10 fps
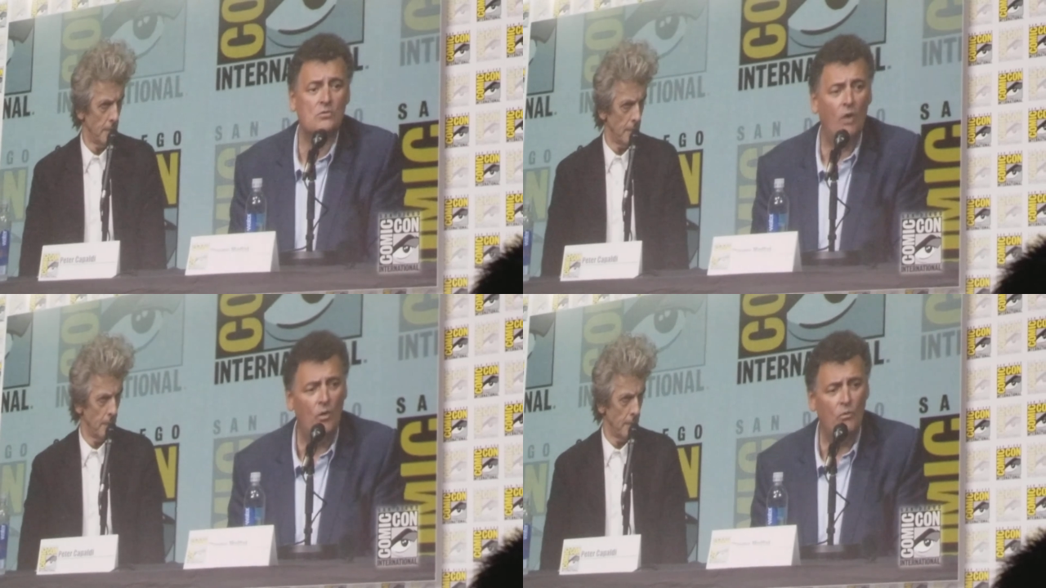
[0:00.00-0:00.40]

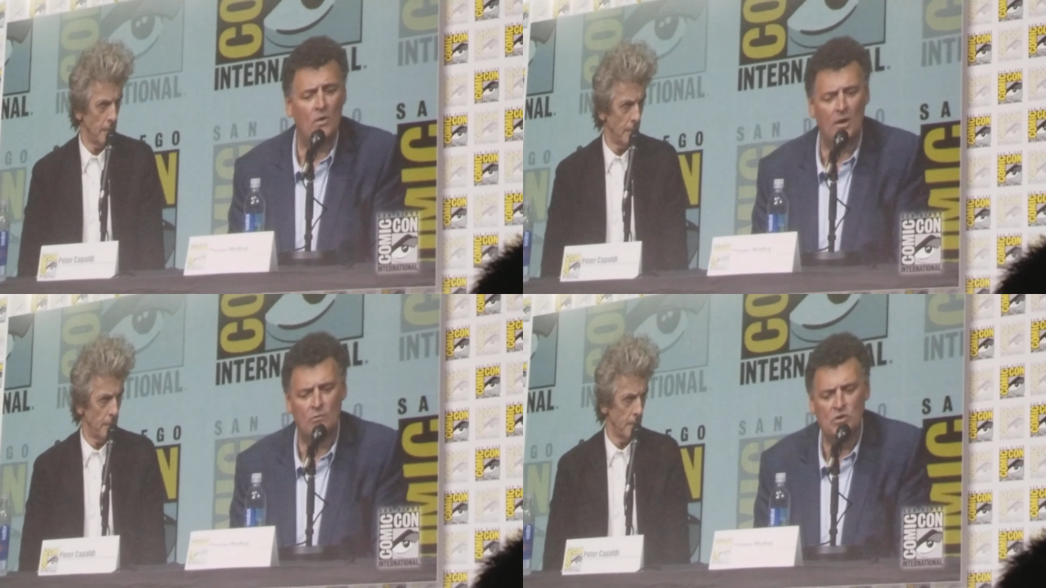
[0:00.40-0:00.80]

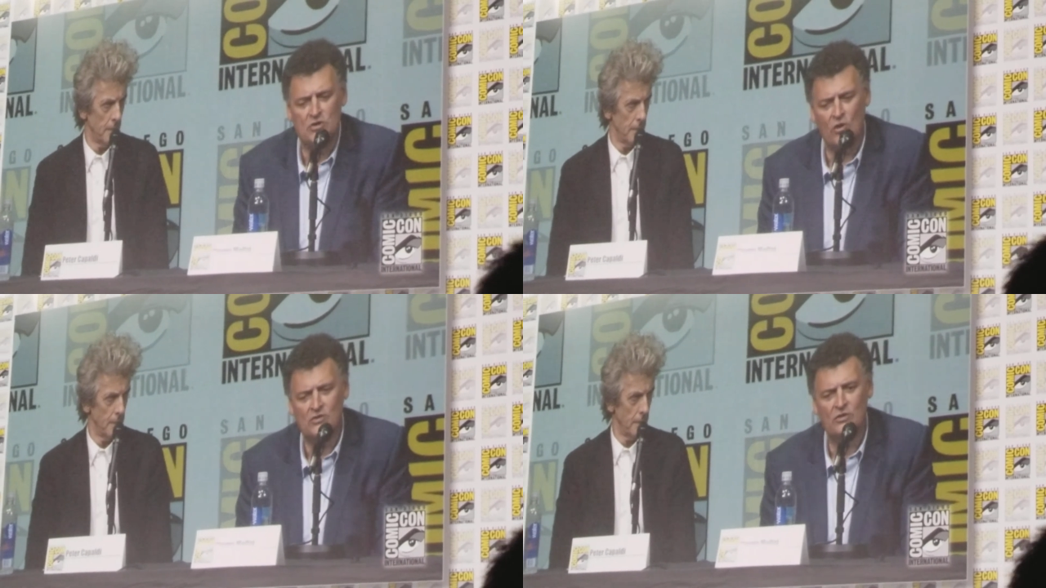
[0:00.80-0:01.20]
Speaker 1: what would
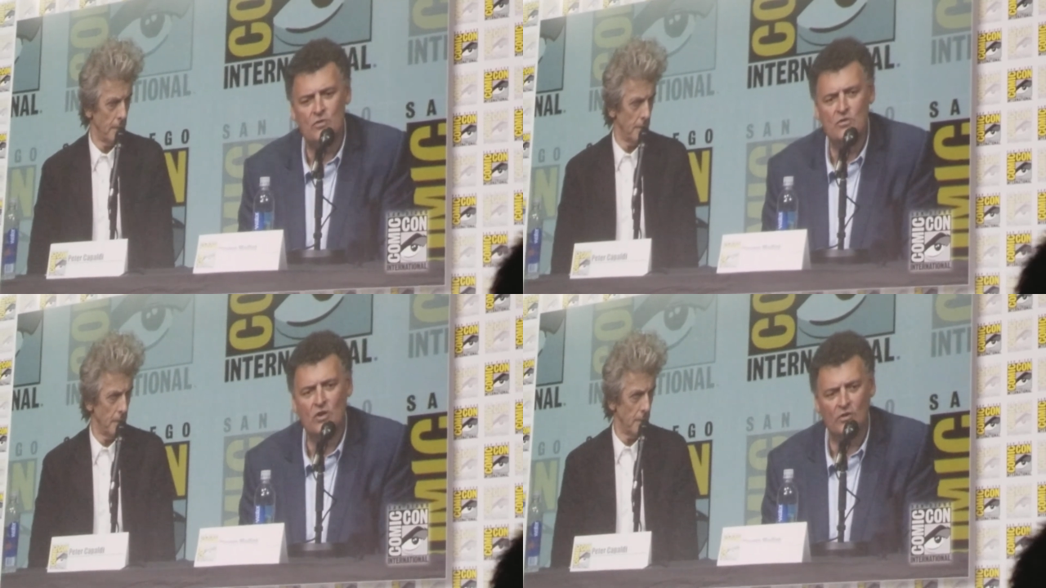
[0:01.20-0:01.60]
Doctor
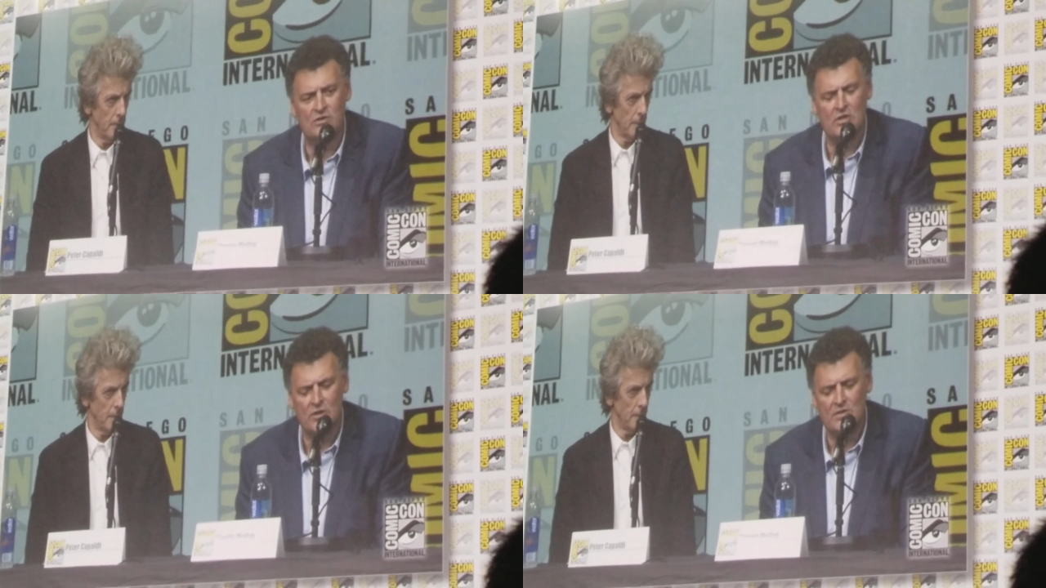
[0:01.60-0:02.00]
Who
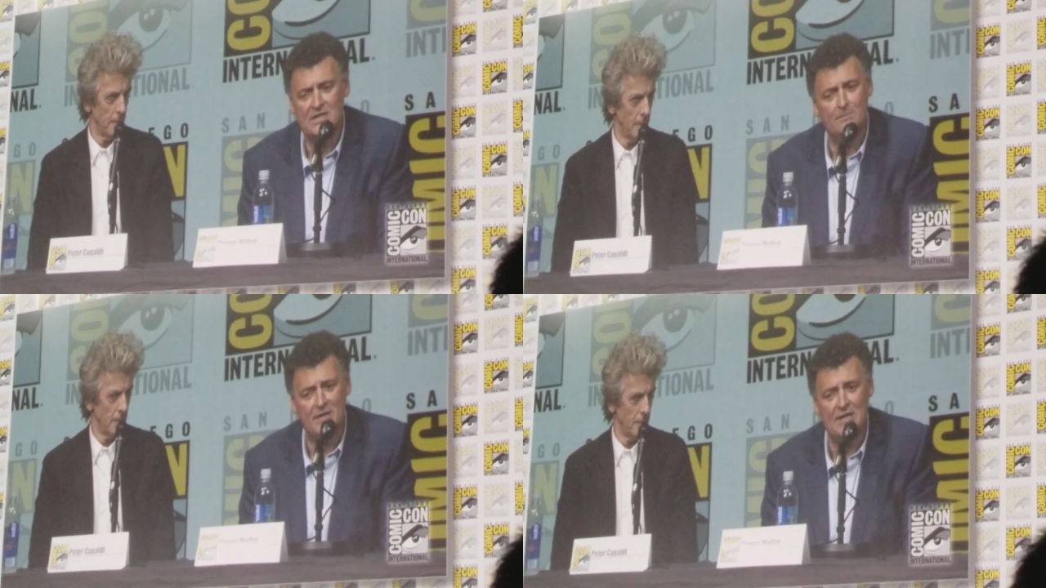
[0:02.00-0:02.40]

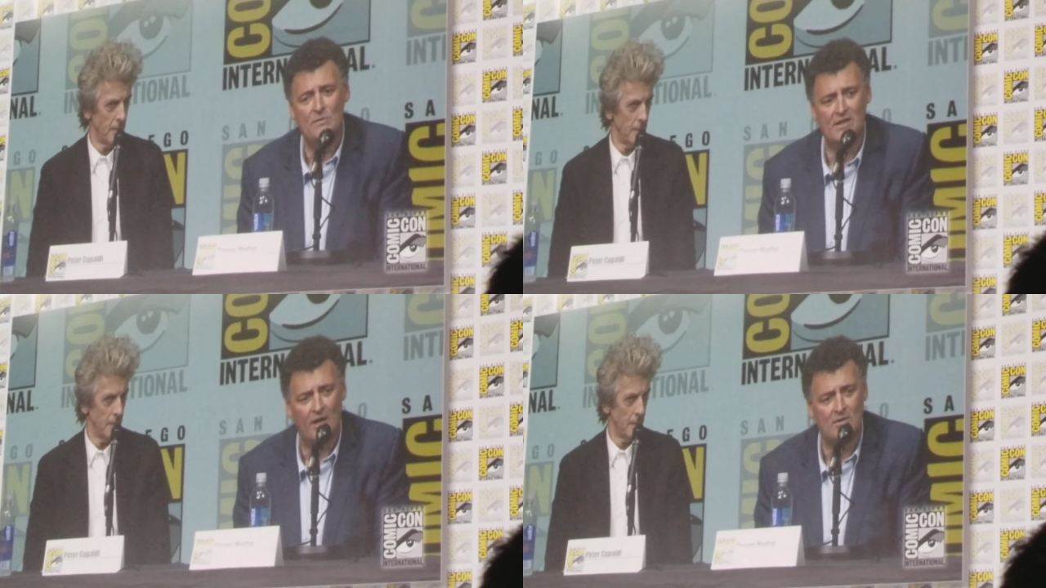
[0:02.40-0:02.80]
continuity be
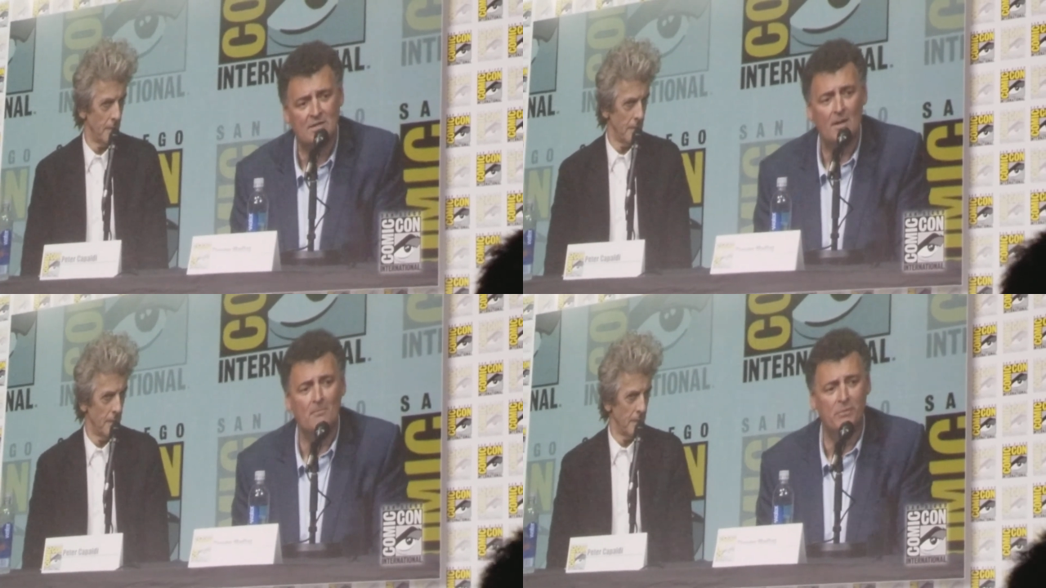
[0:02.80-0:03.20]
without
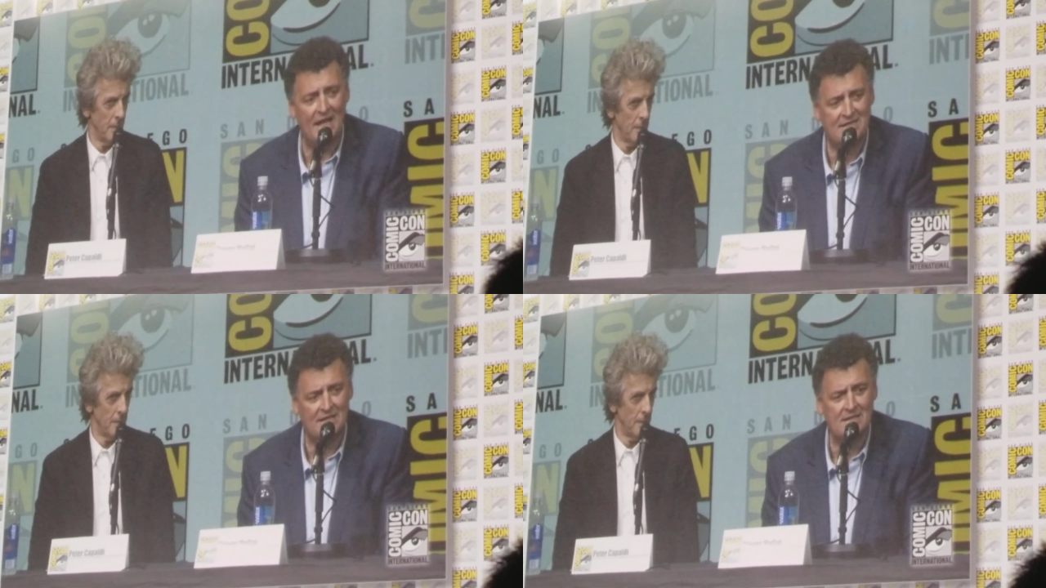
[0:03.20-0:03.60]

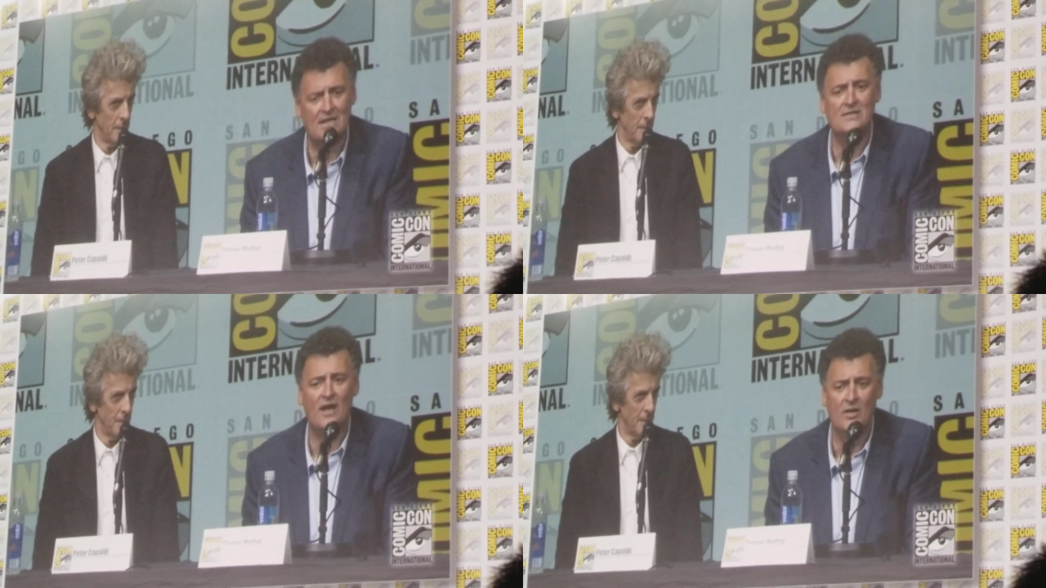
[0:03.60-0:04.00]
blatant
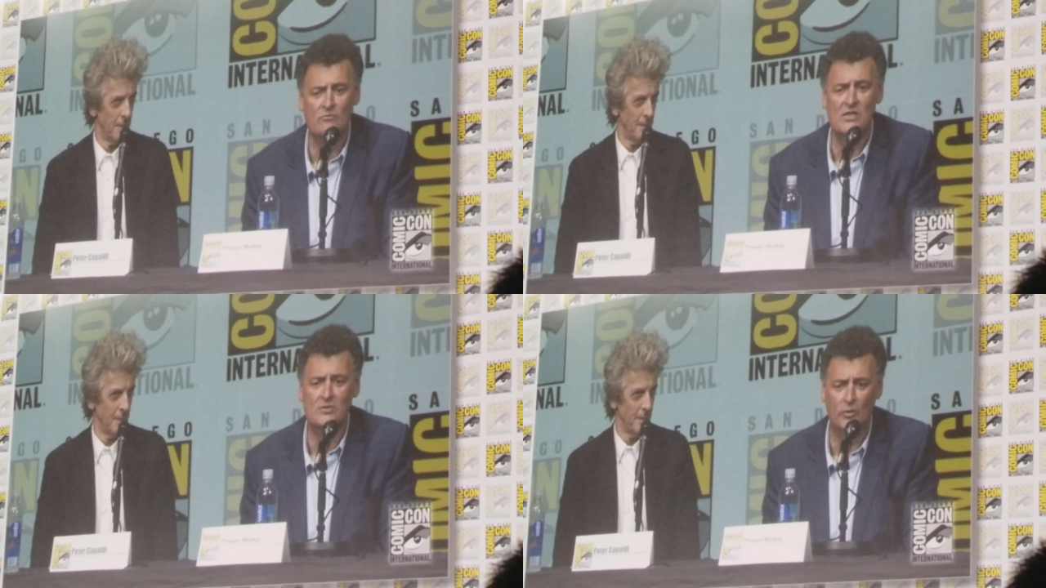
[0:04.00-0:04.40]
and
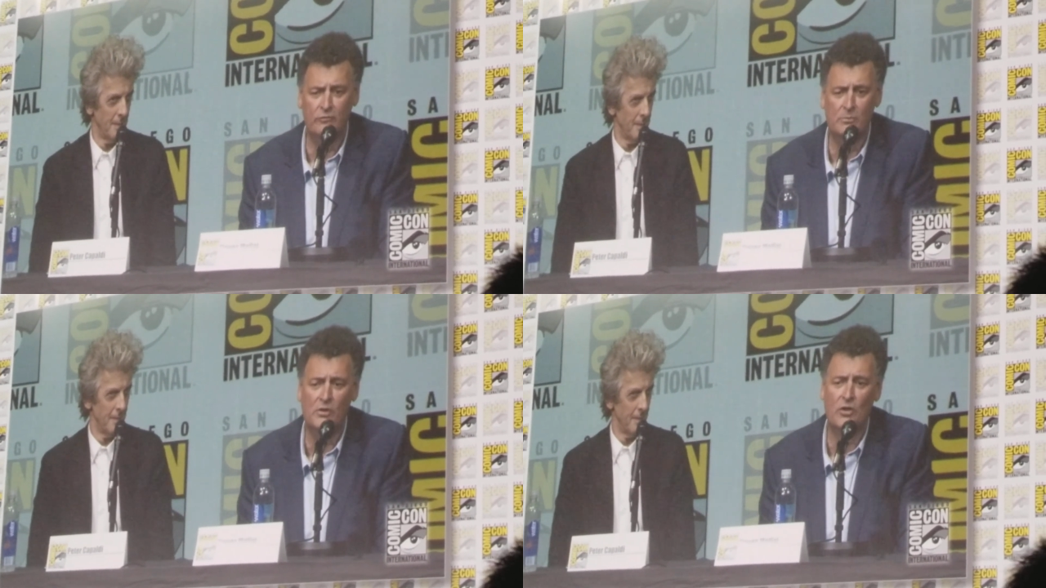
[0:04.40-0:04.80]

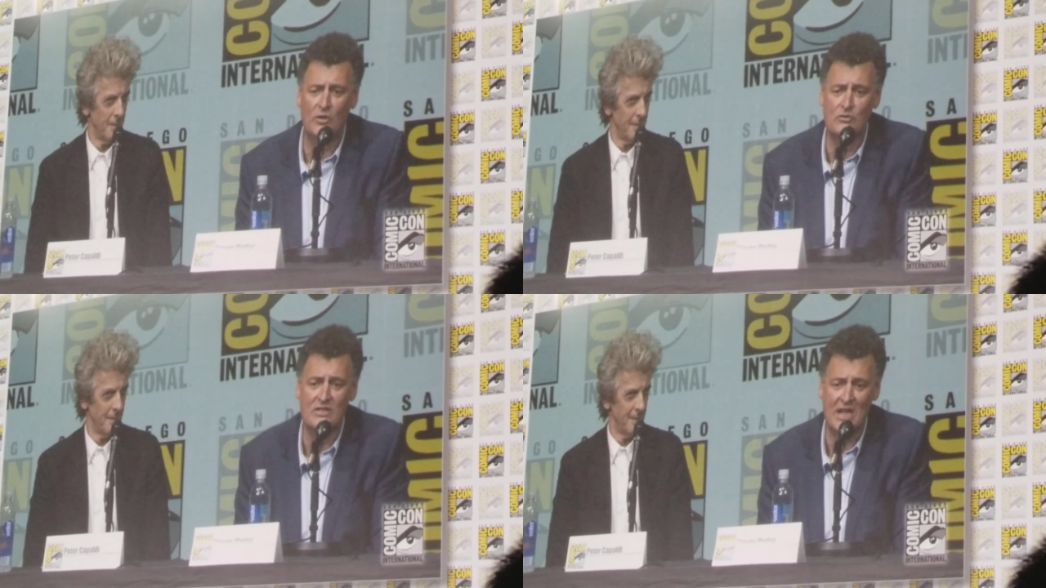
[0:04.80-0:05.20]
unresolvable
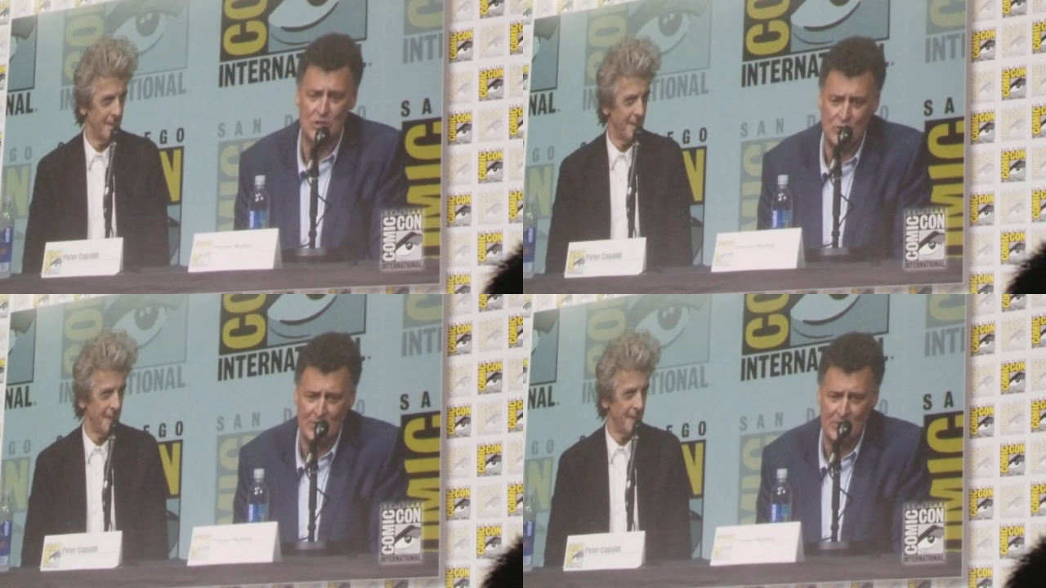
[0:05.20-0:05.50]
contradiction?